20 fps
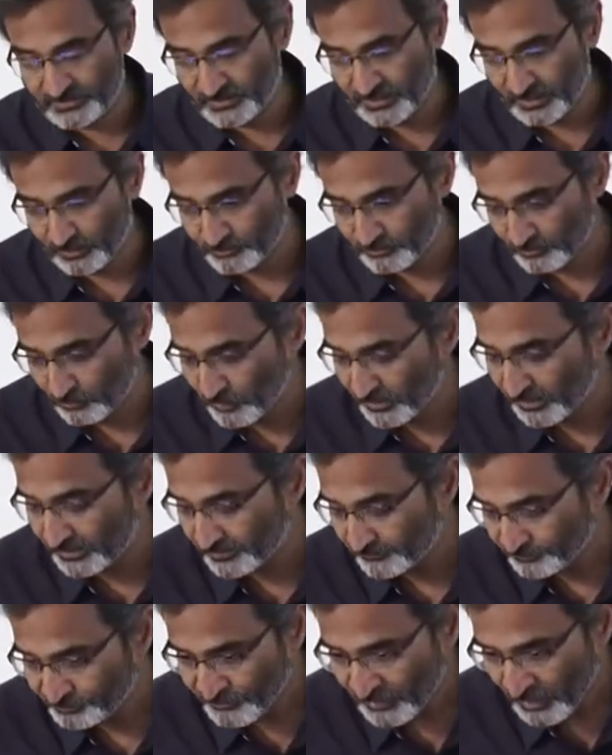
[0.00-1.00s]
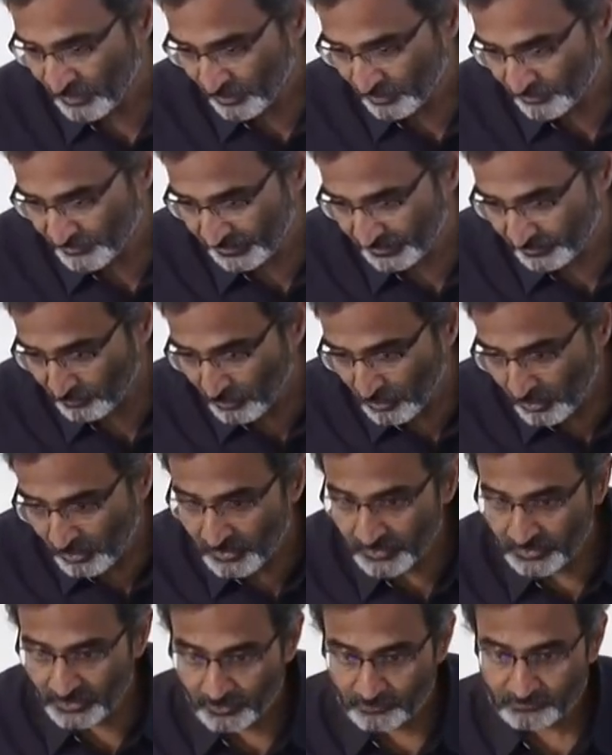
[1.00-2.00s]
and how they work. Okay.
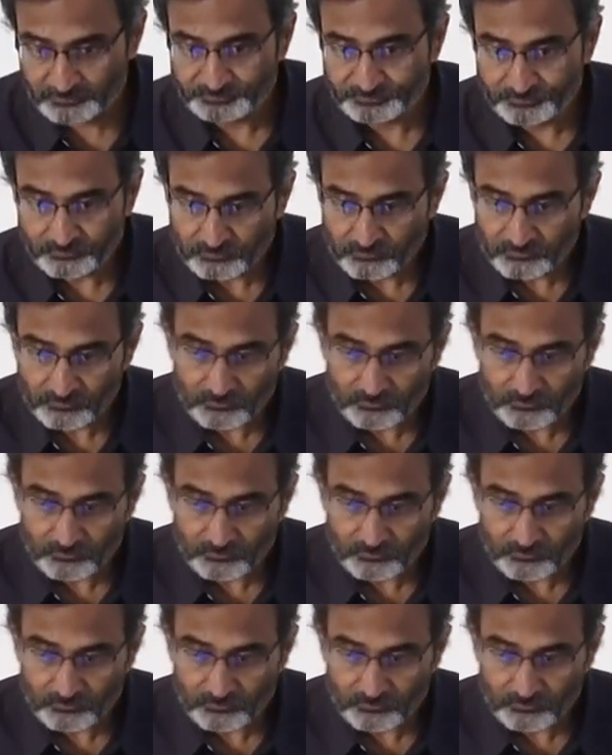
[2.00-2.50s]
Now,